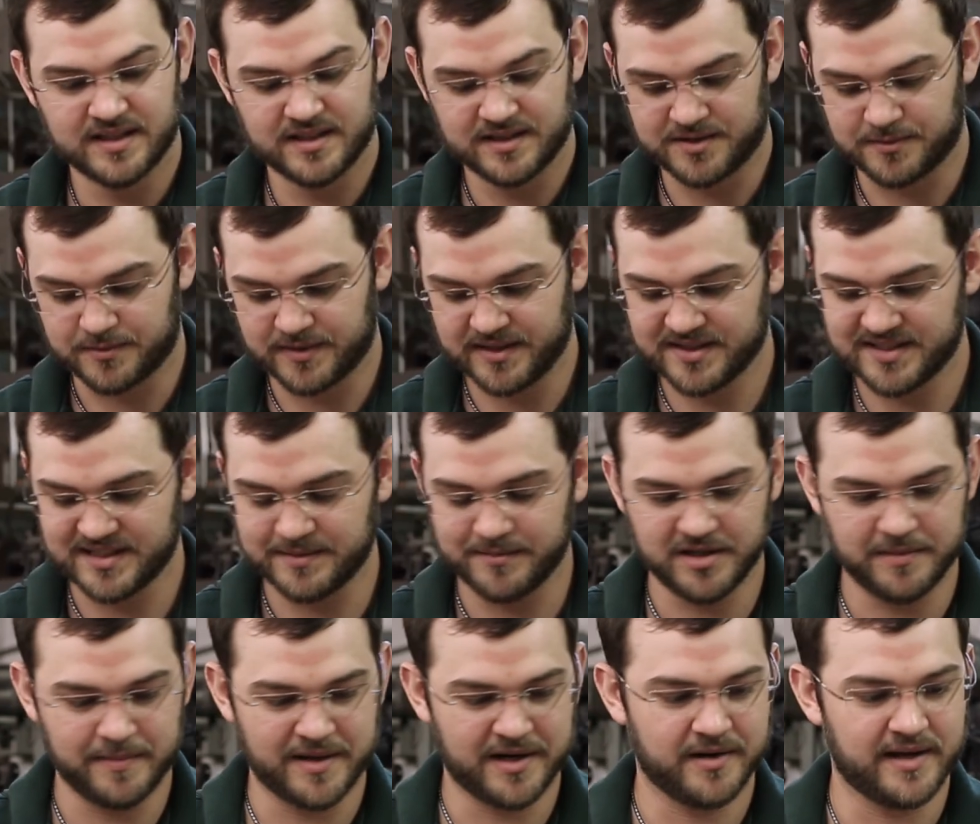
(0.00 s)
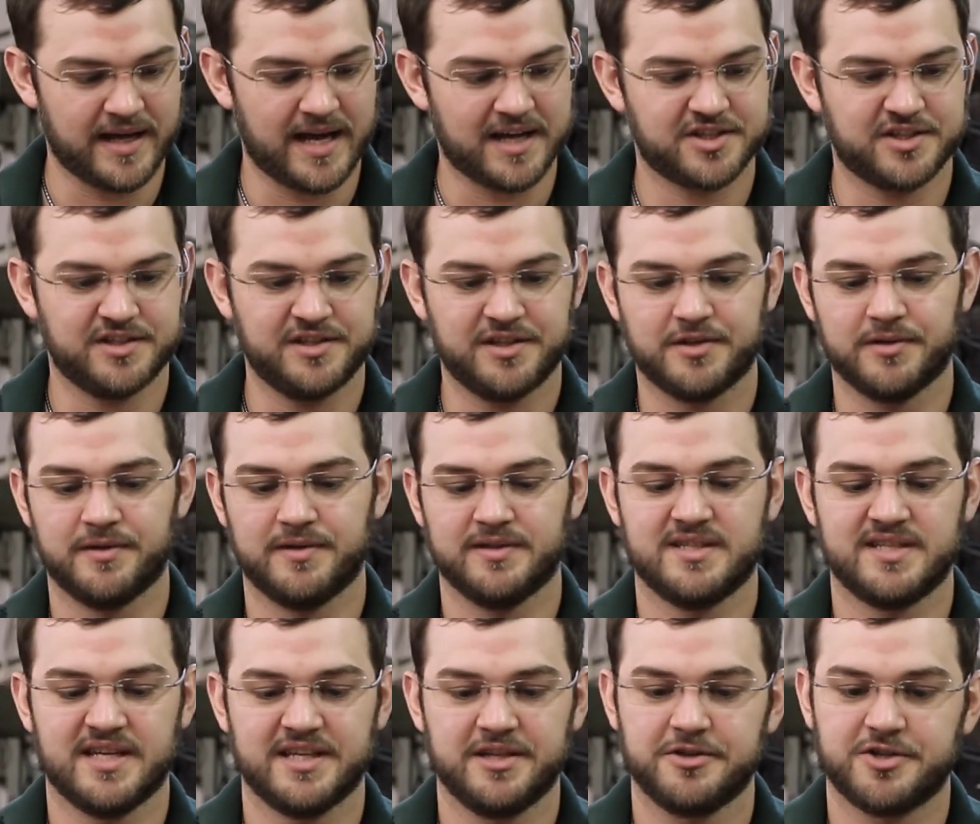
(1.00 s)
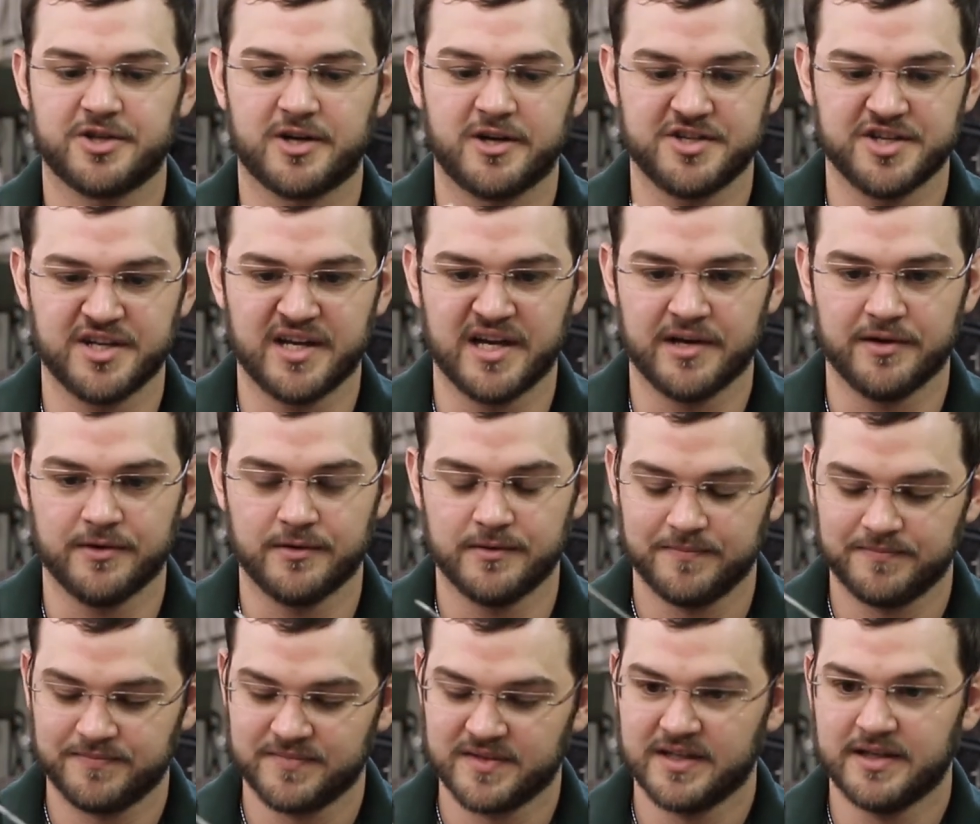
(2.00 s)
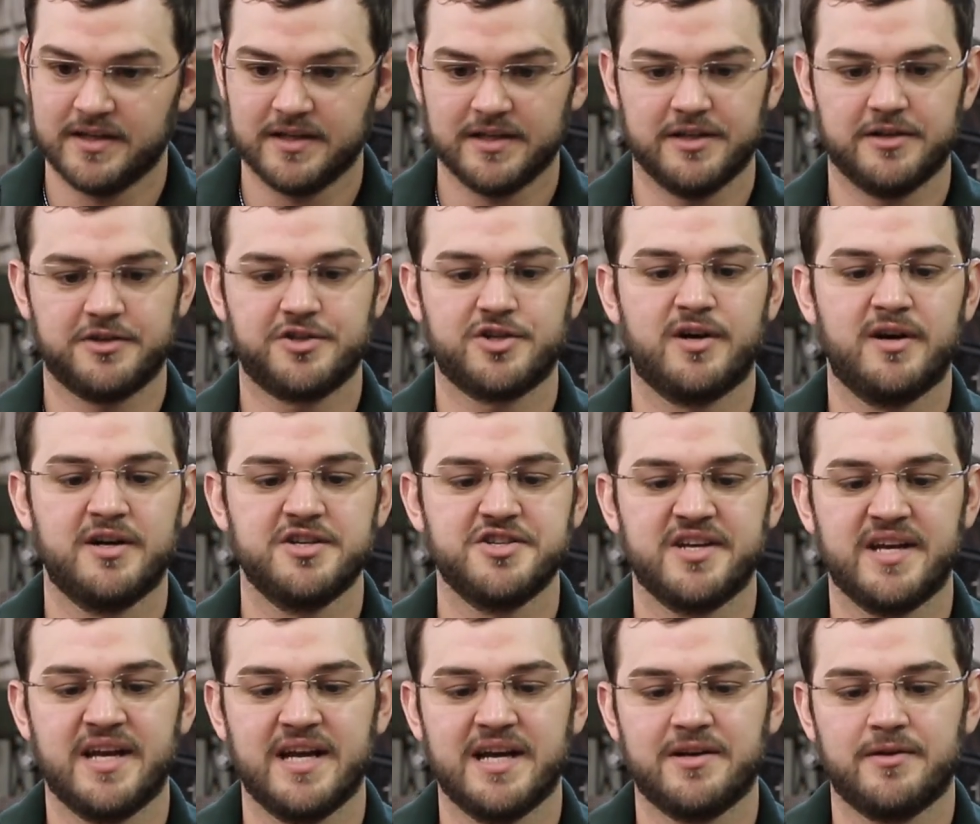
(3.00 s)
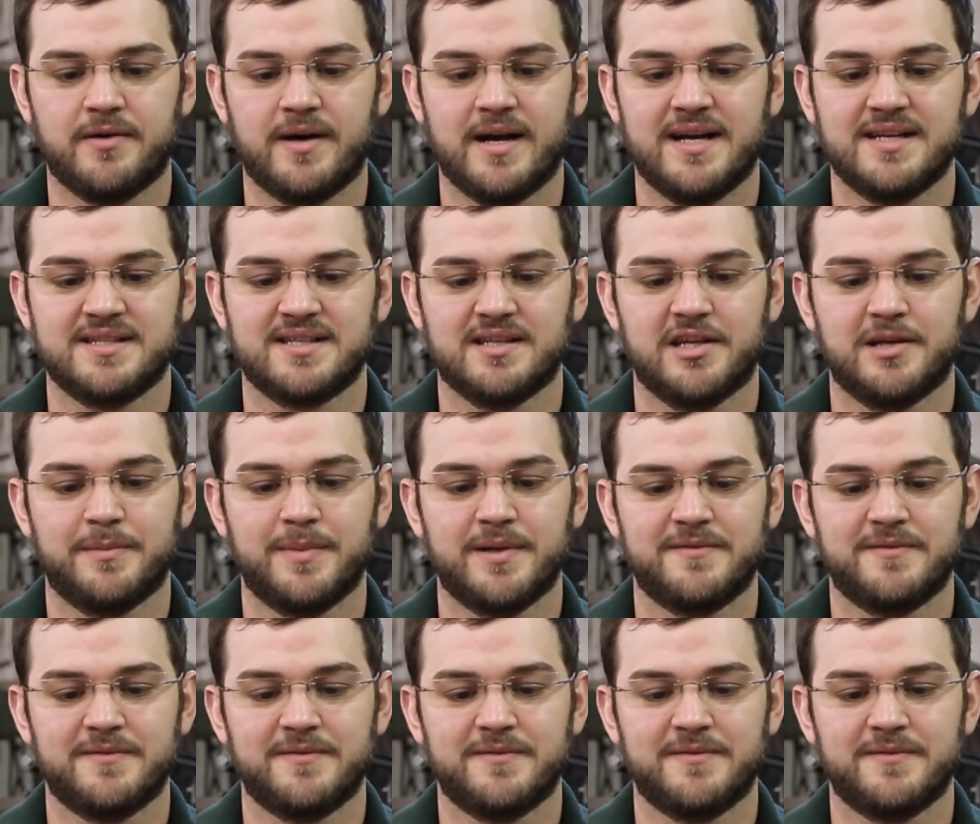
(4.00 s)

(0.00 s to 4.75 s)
To reassemble the barreled action, you're going to take your charging handle. Your charging handle has a little bit